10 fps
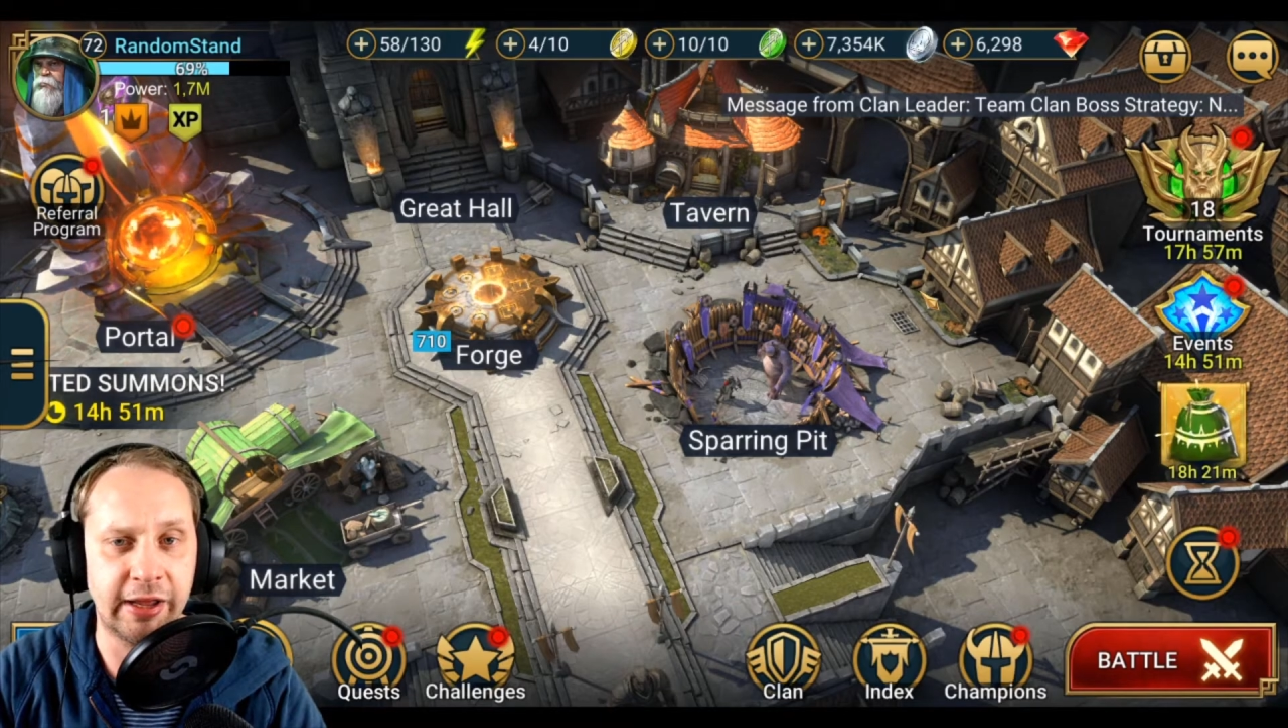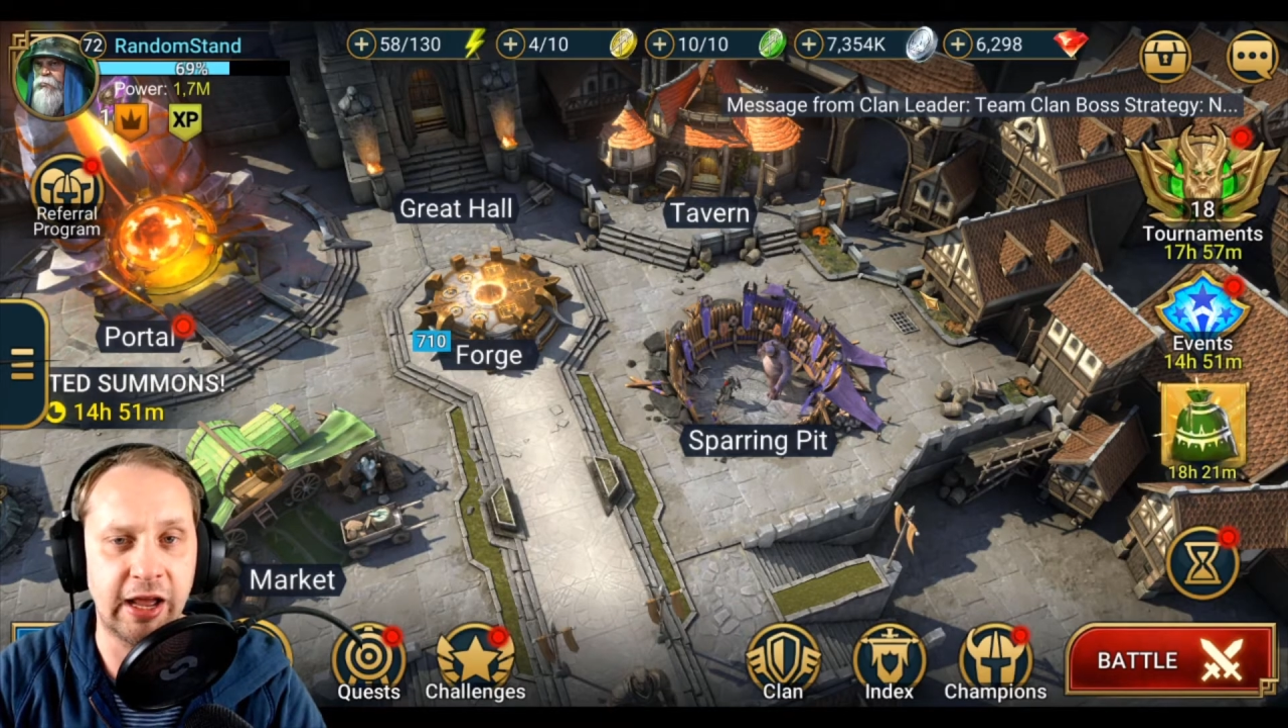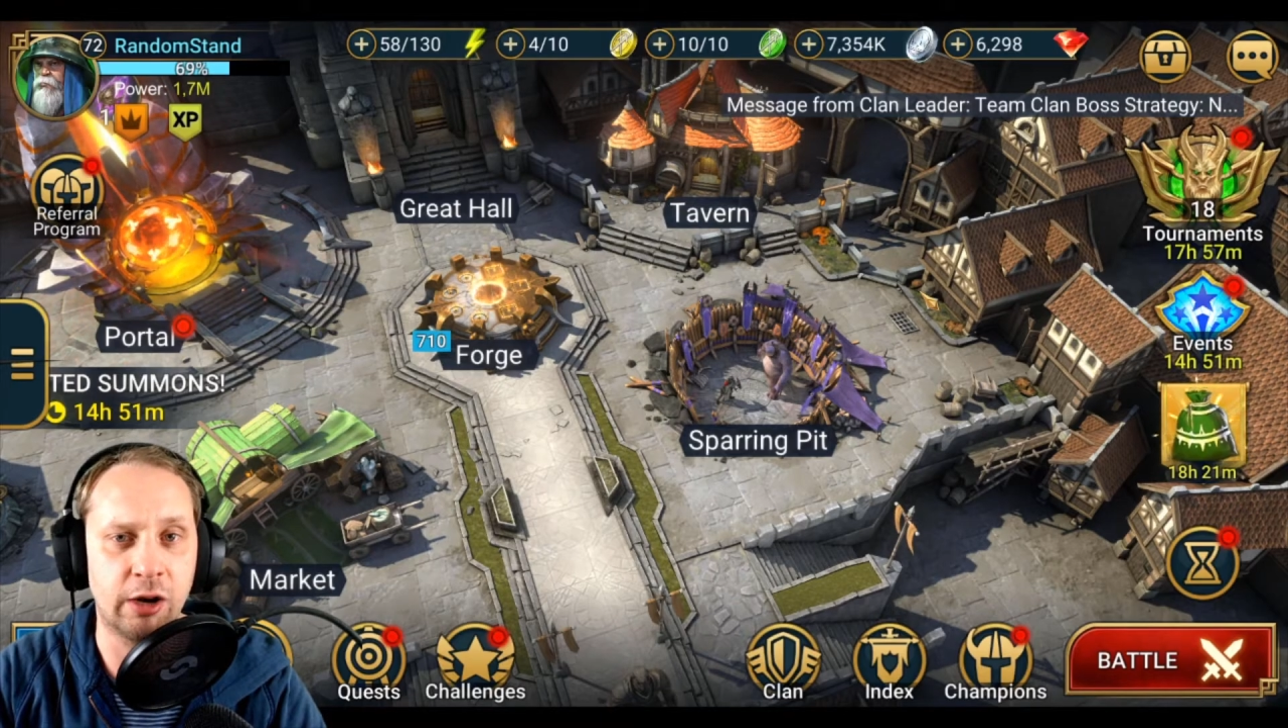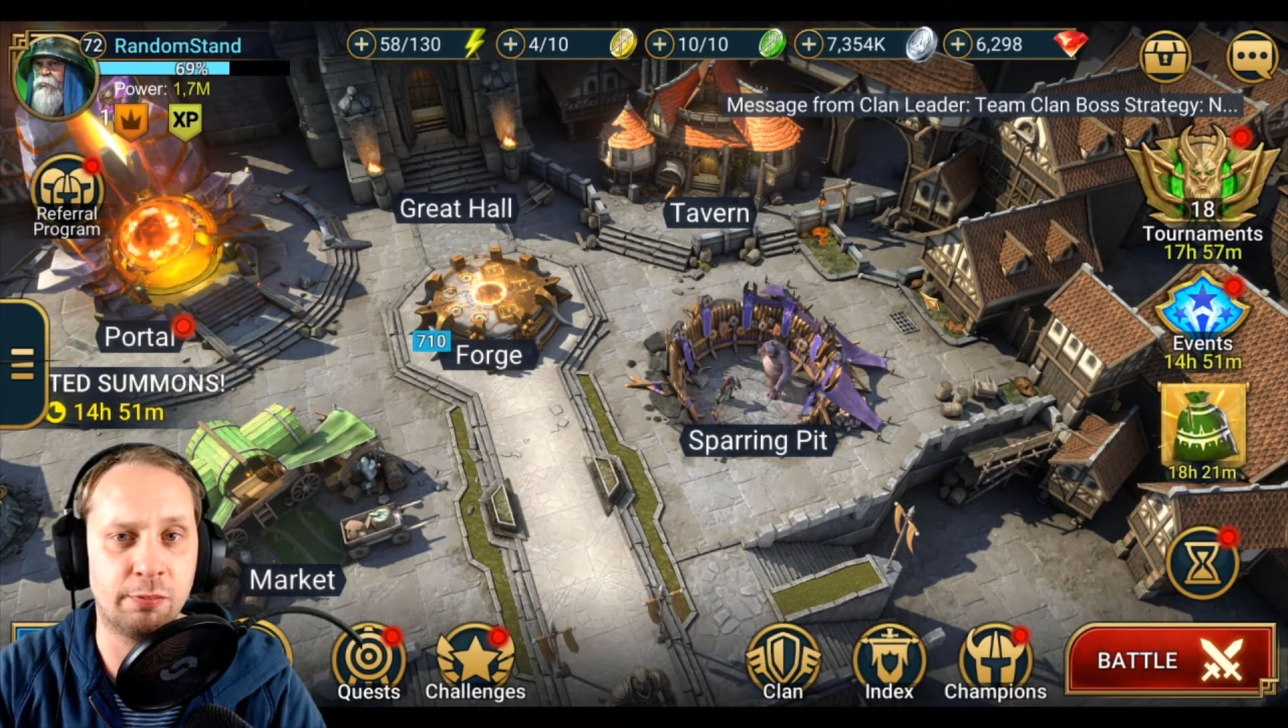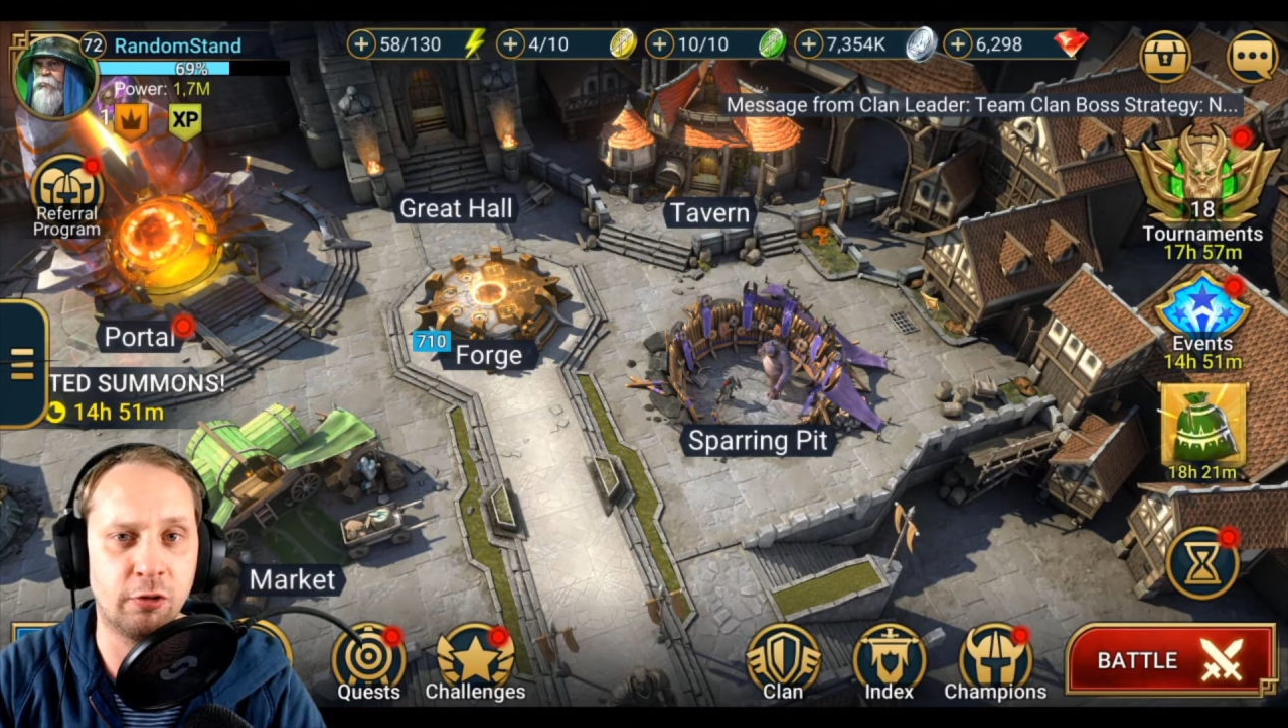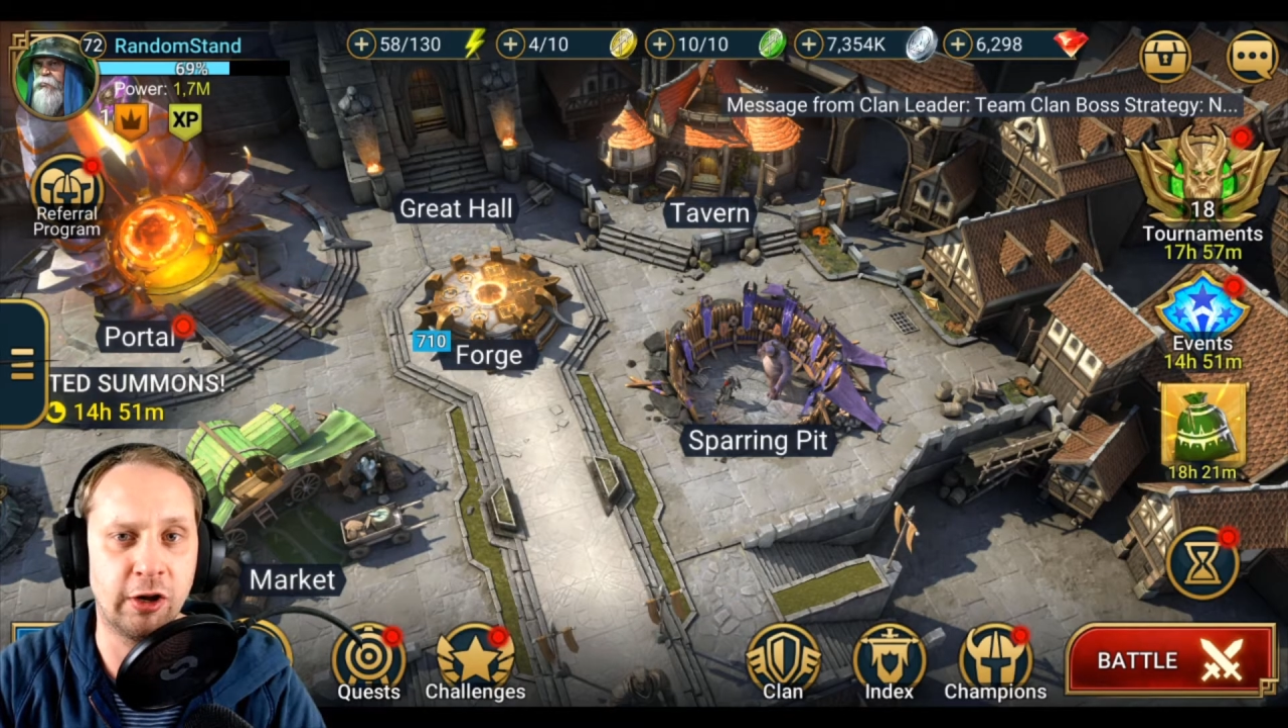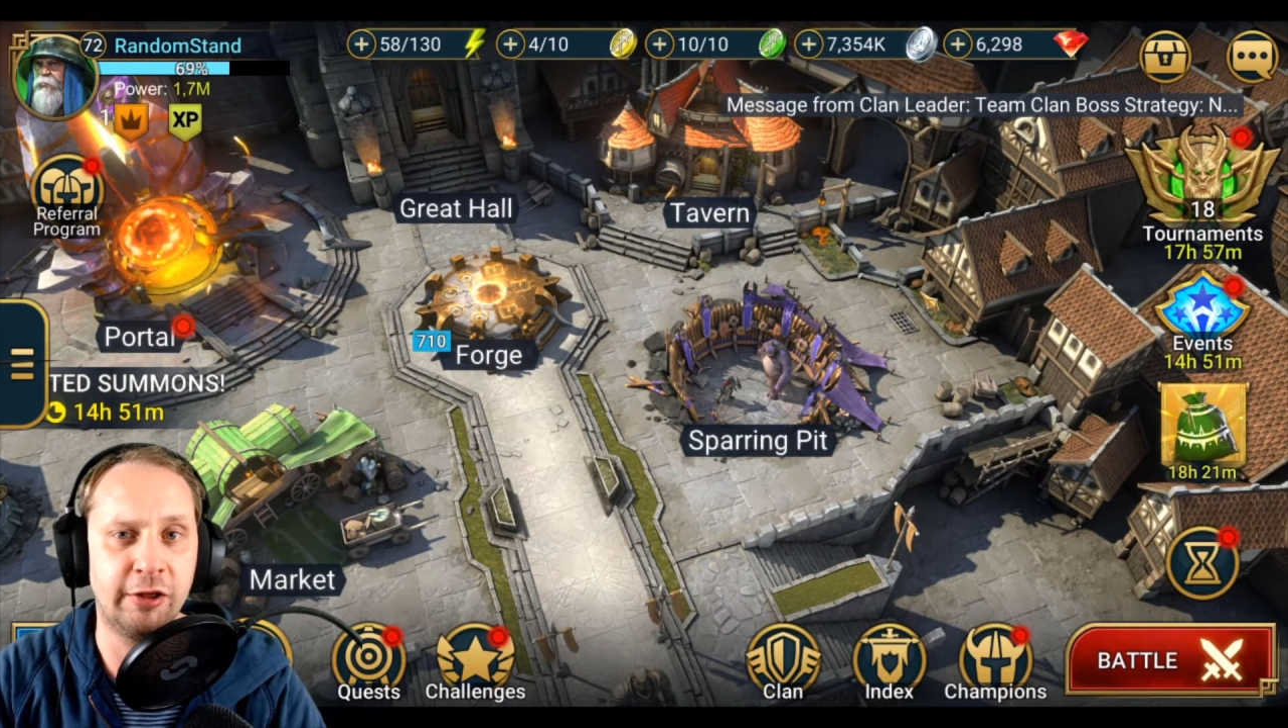helpful